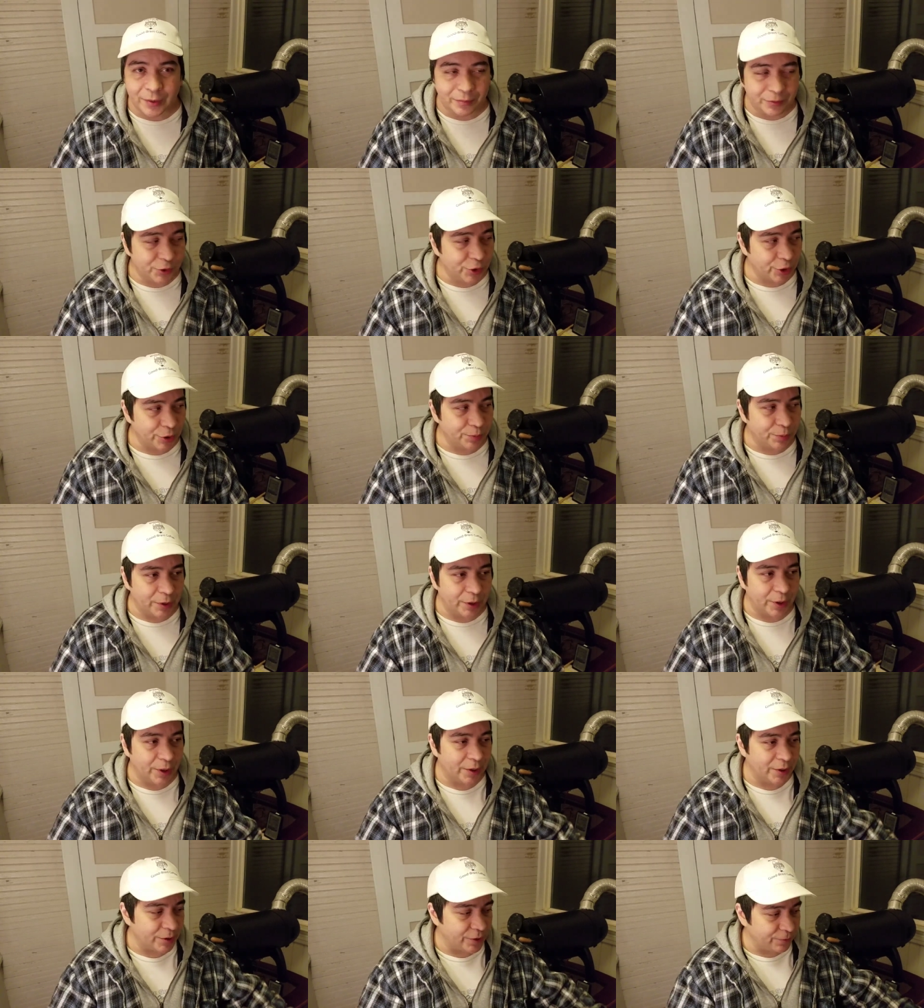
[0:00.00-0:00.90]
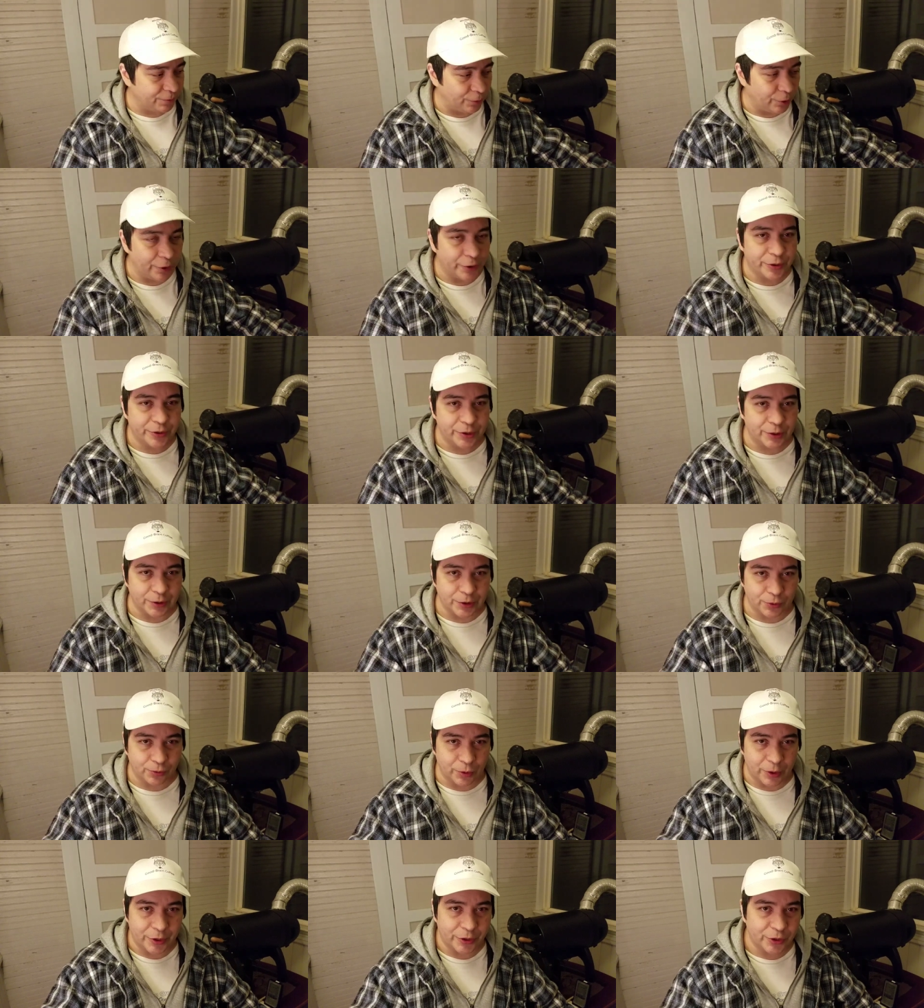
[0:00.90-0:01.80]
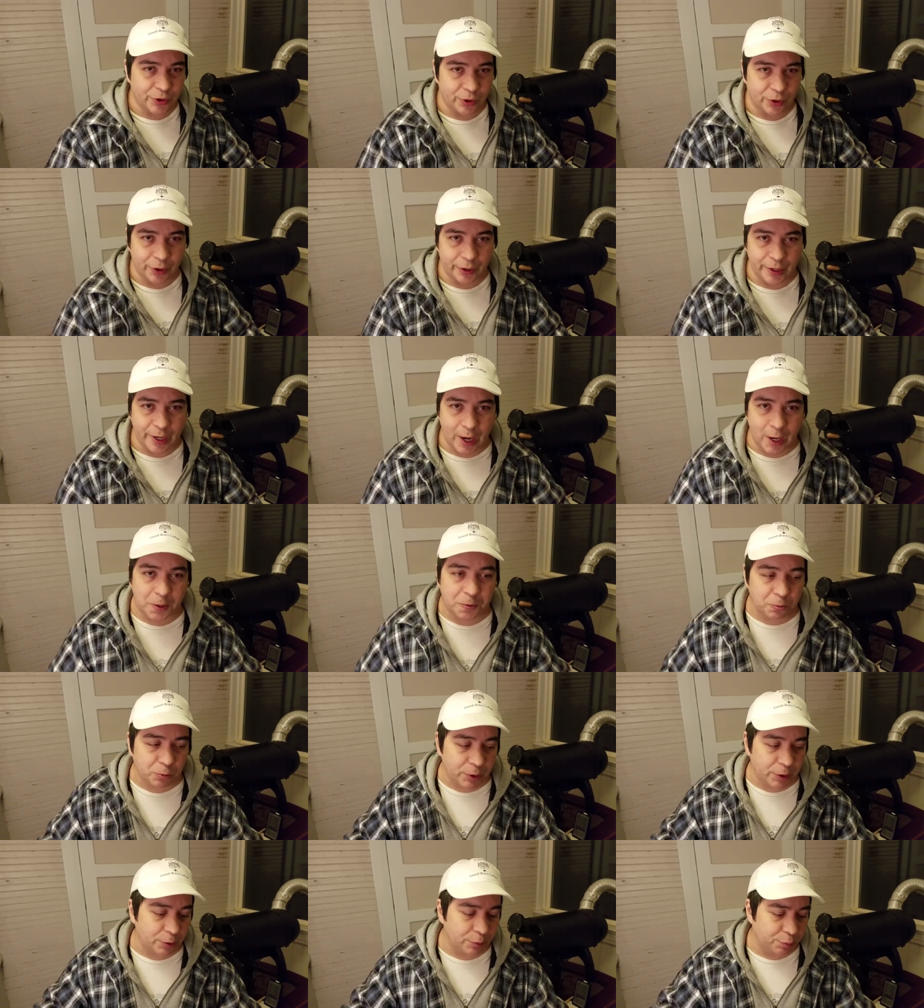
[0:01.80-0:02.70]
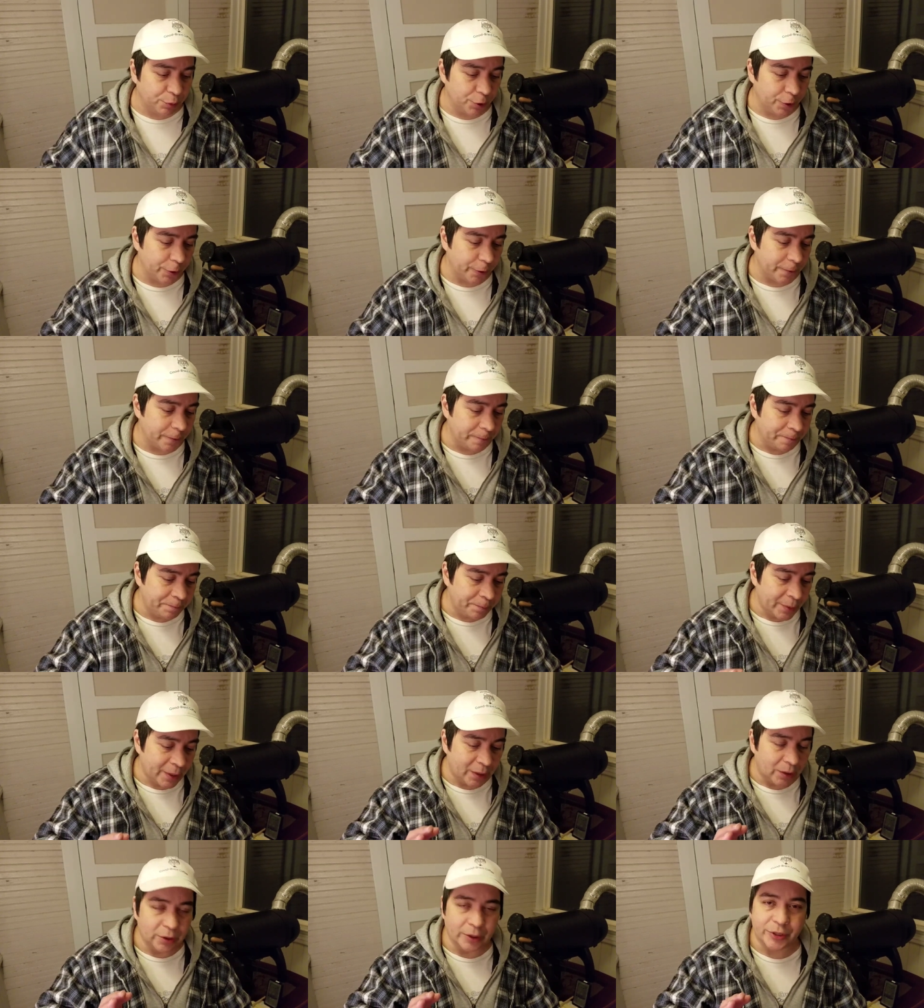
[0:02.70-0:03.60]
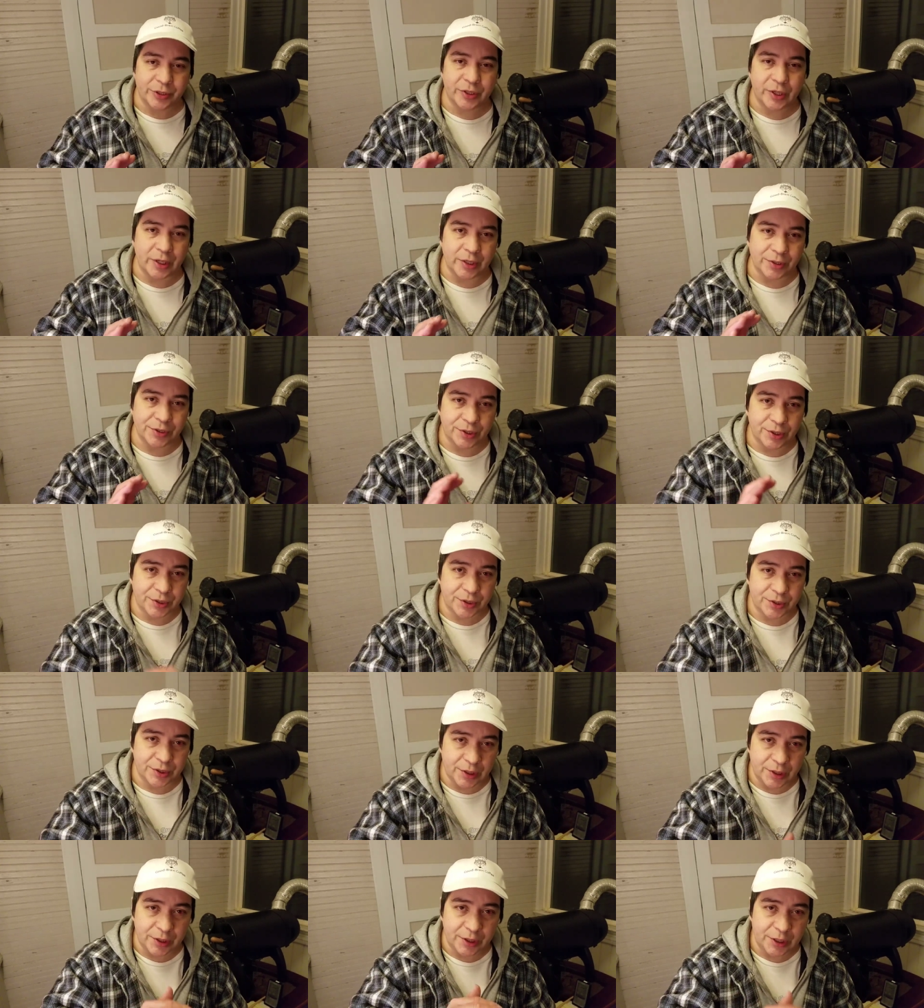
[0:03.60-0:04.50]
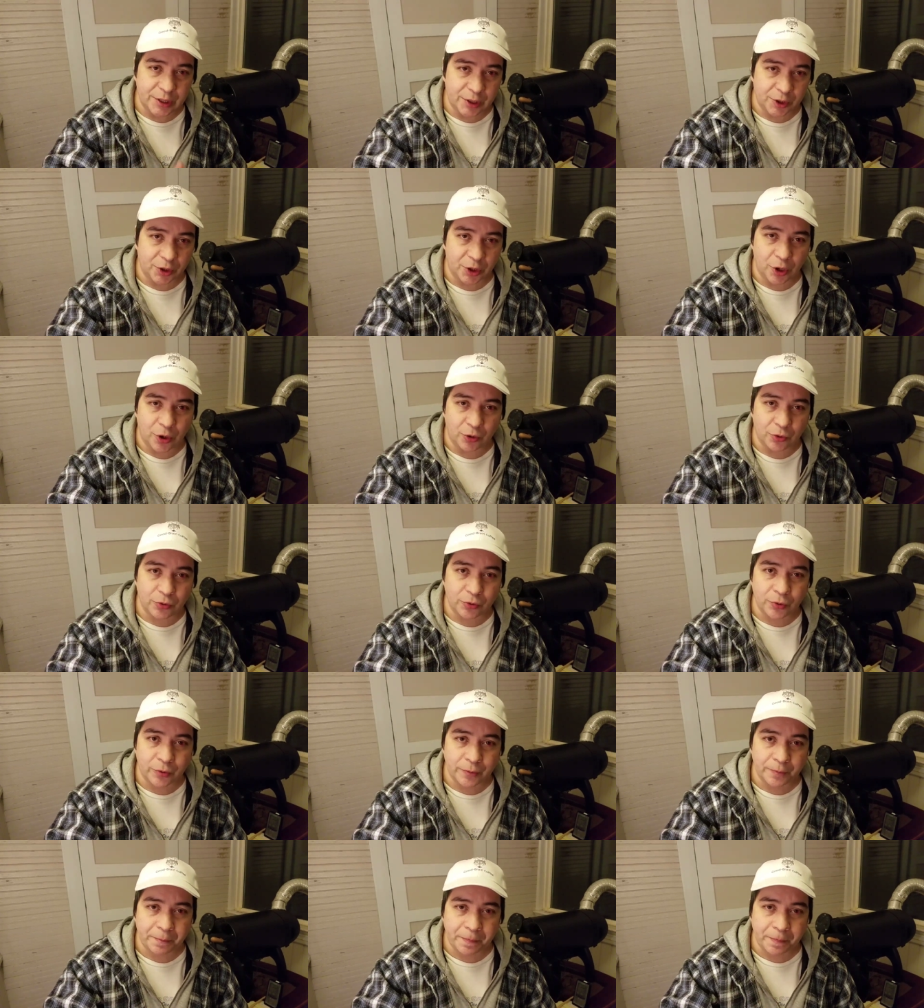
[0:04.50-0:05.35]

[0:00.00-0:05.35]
Just because, for instance, when I started out, we would put, let's say, 60 kilo